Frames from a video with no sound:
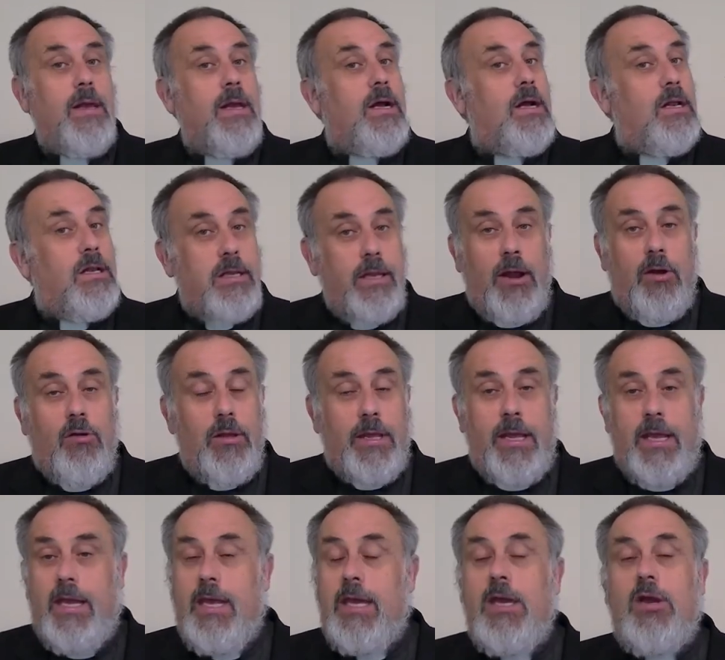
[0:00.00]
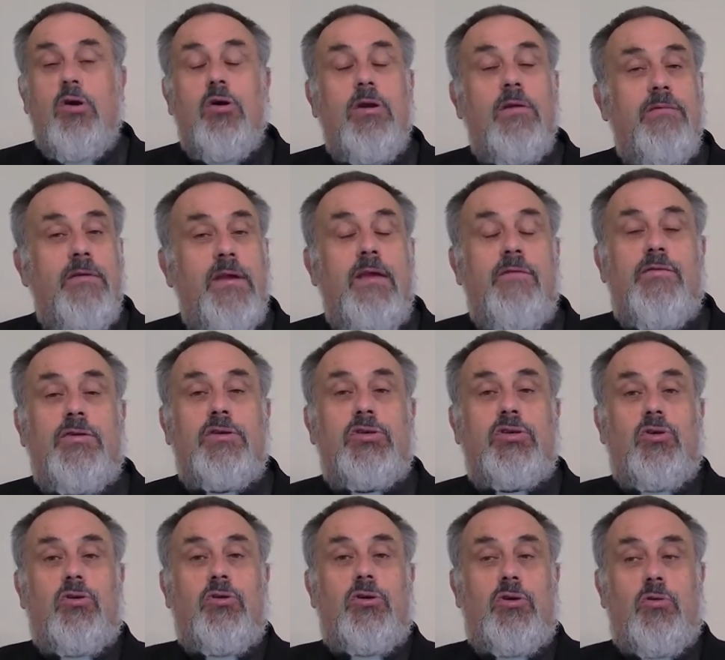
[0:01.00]
Clearly, he could have even
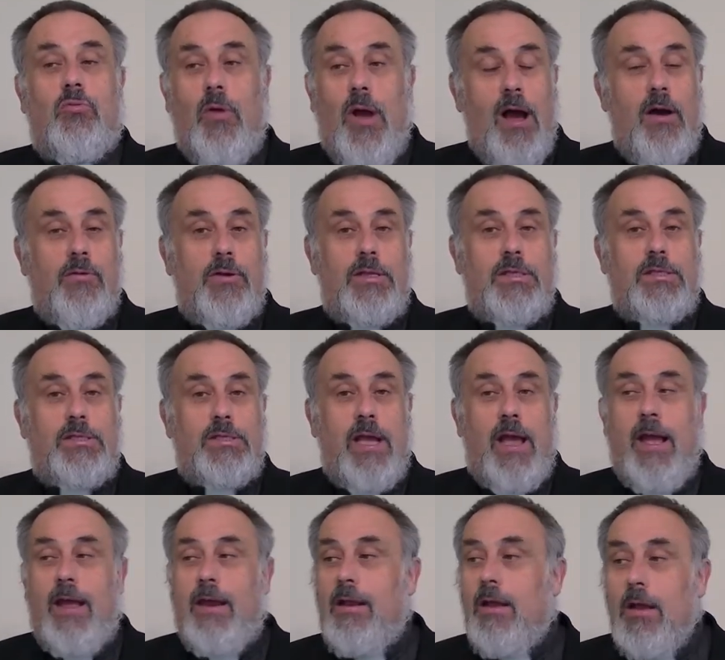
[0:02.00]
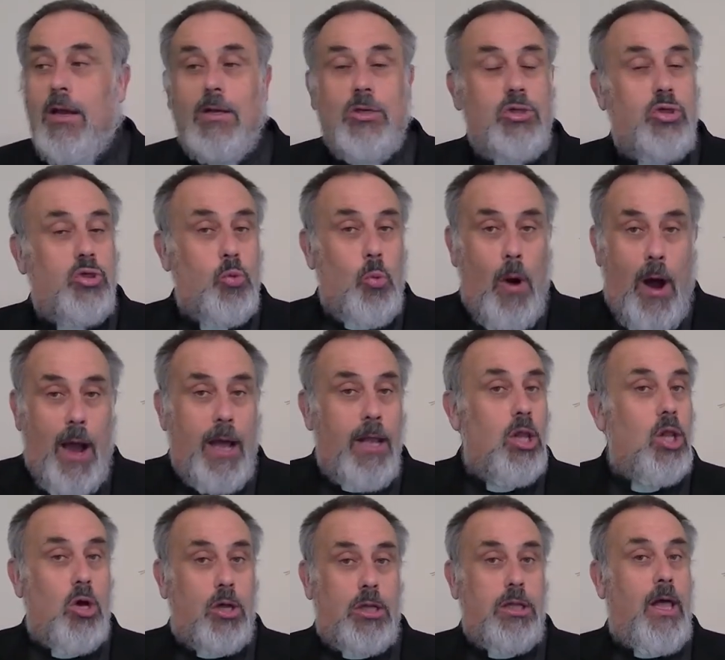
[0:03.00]
turned around and said, Do I
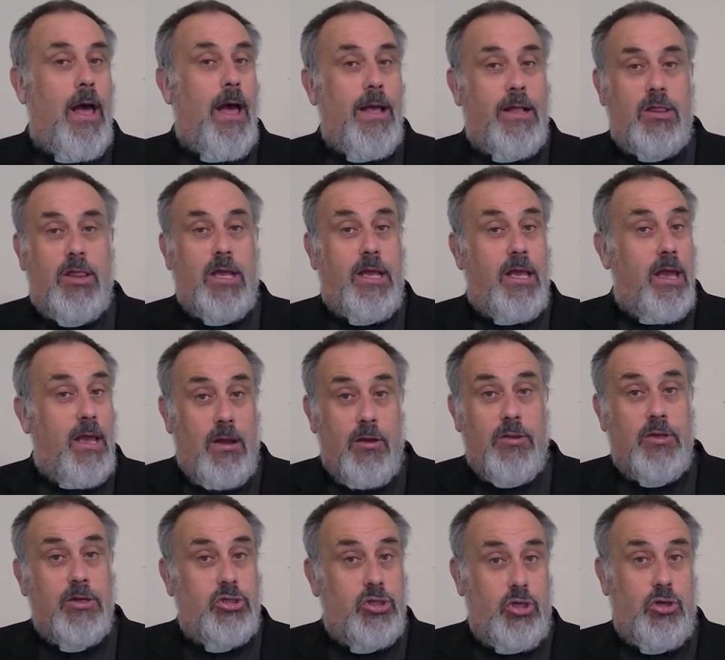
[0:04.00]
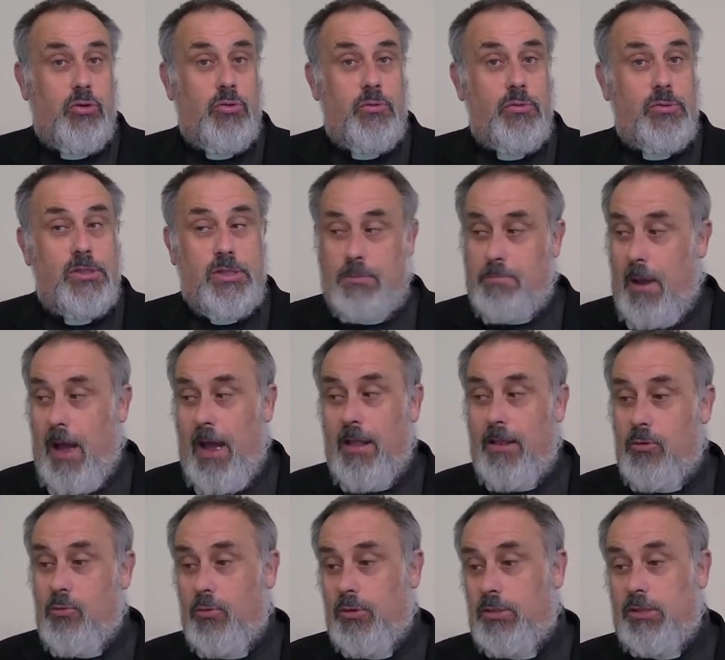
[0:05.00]
look like the king of the Jews? And
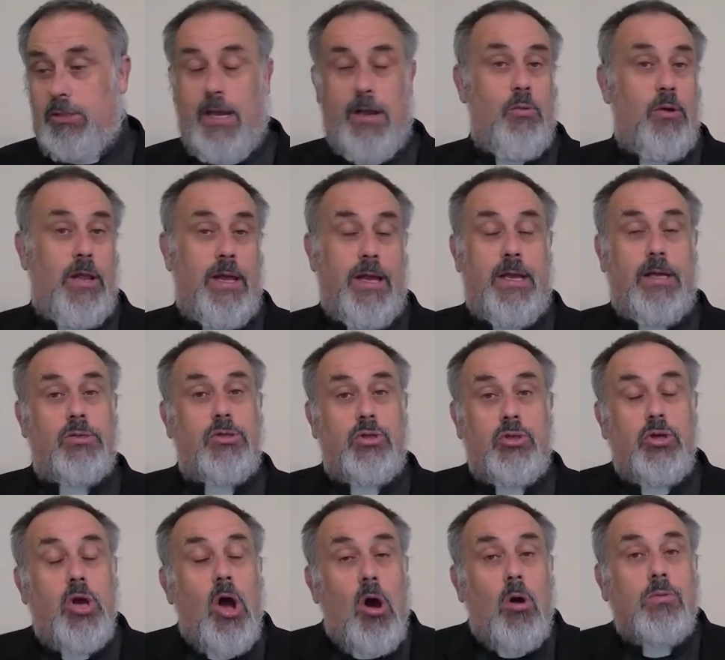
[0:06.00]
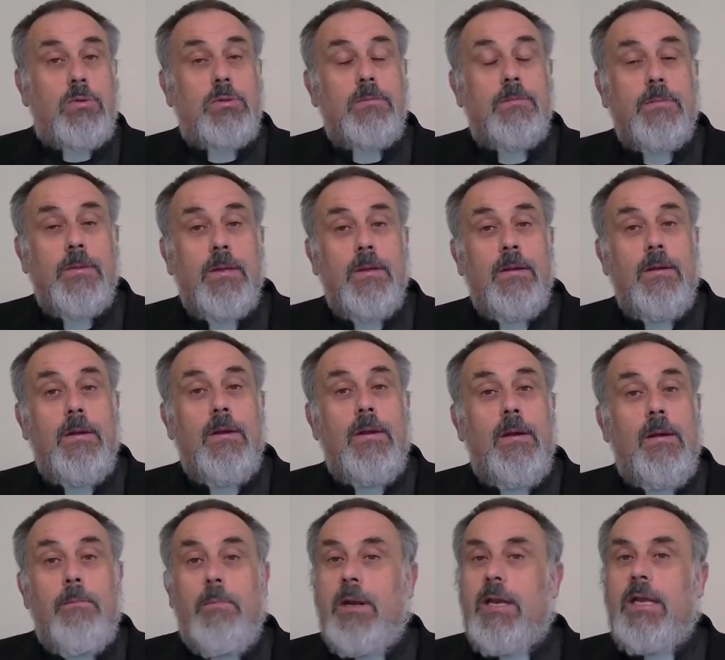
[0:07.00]
Pilate would say, Well, I guess you don't.
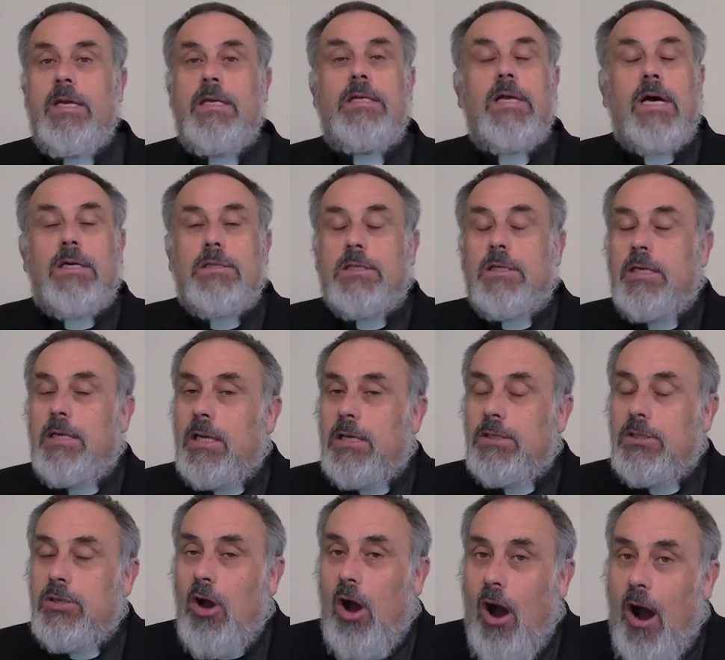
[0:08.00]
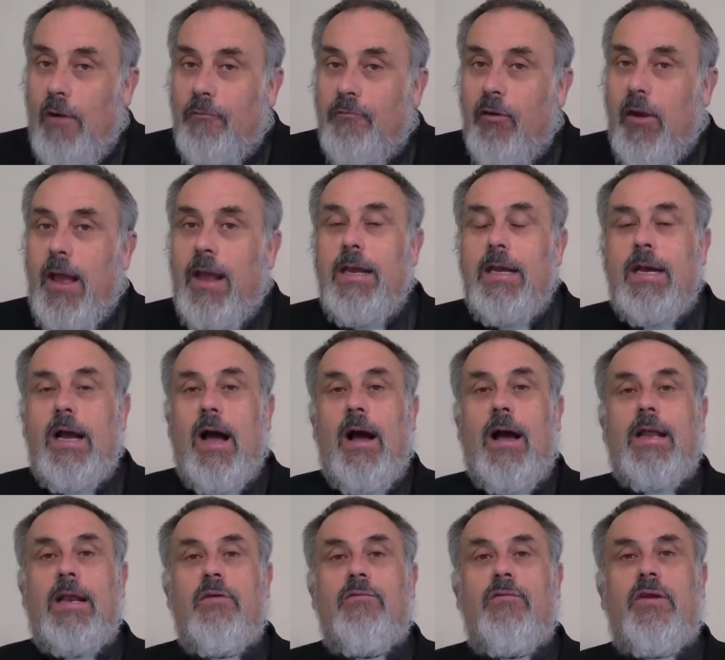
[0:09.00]
But he doesn't. He doesn't offer any
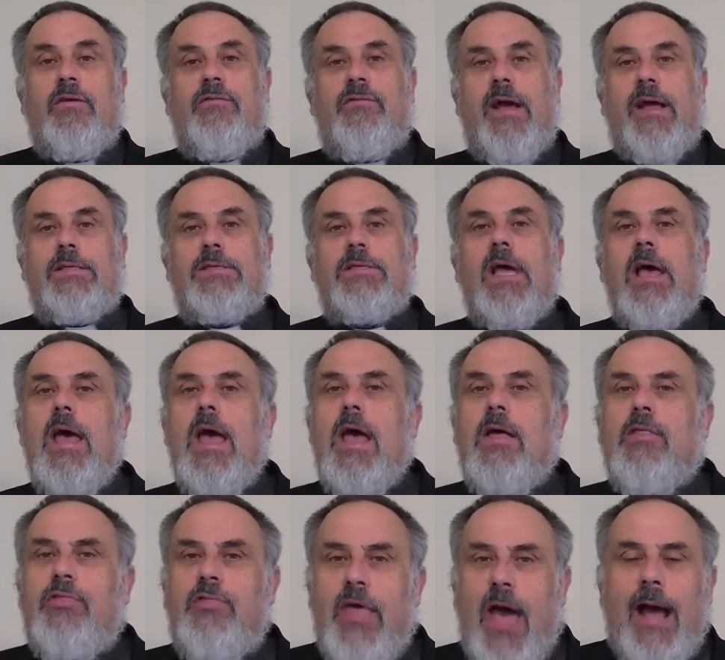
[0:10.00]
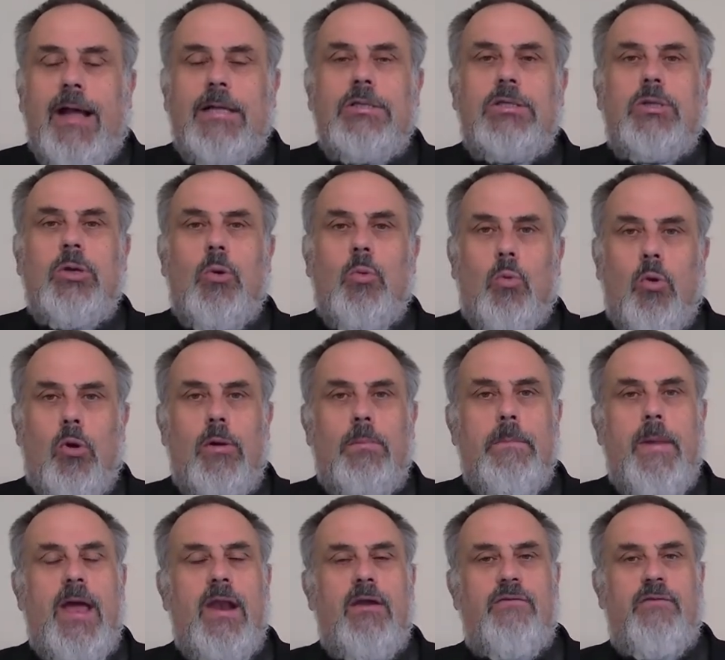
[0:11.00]
kind of a defense. That's where it
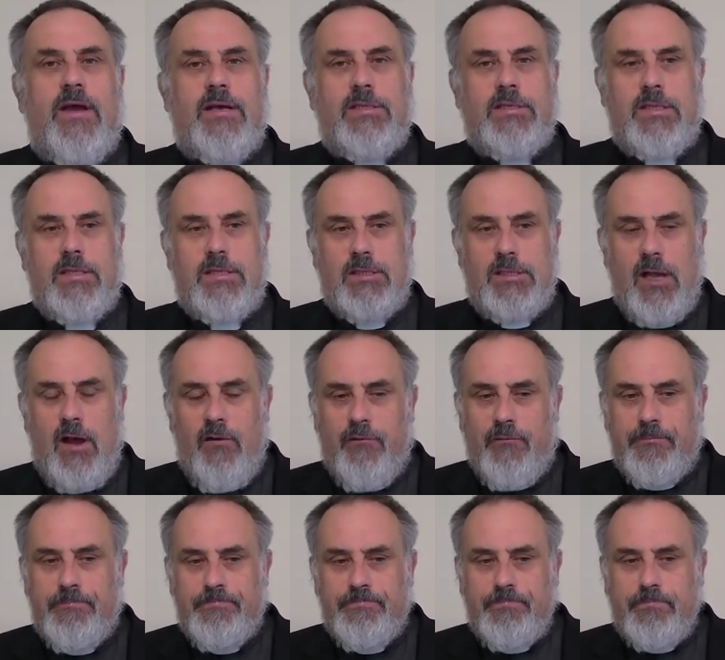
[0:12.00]
manifests itself.